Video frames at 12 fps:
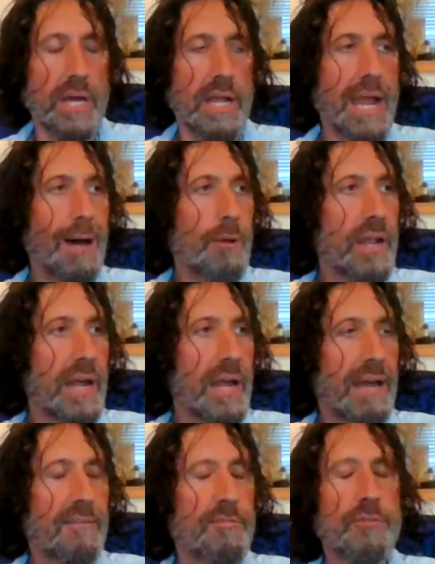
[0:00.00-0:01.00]
And now that I
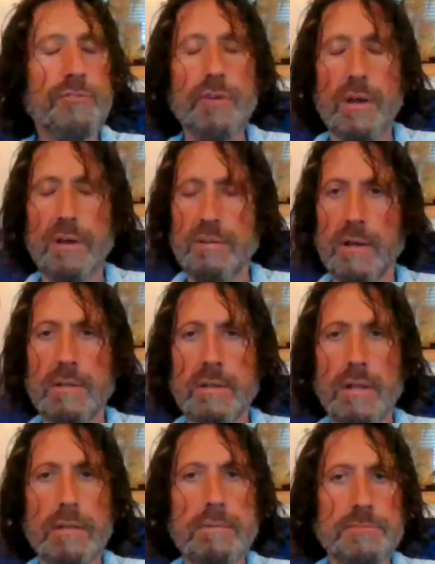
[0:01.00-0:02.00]
have a,
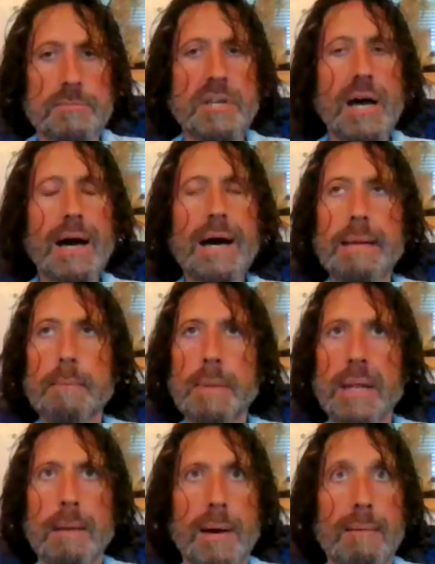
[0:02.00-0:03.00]
a, some time,
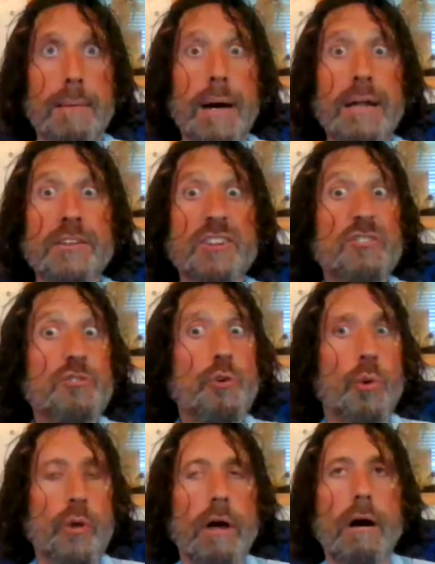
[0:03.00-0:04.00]
and I'm, I'm on
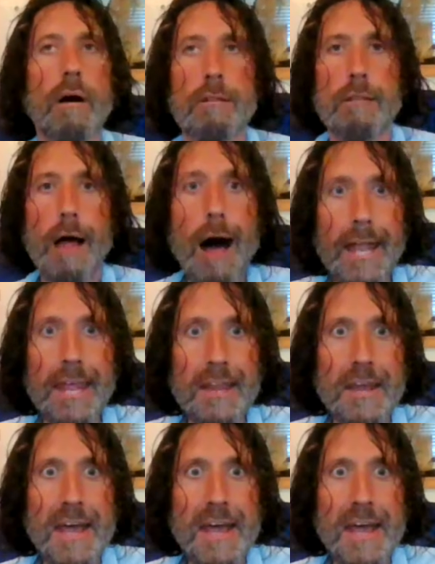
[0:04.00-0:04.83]
Discord a lot,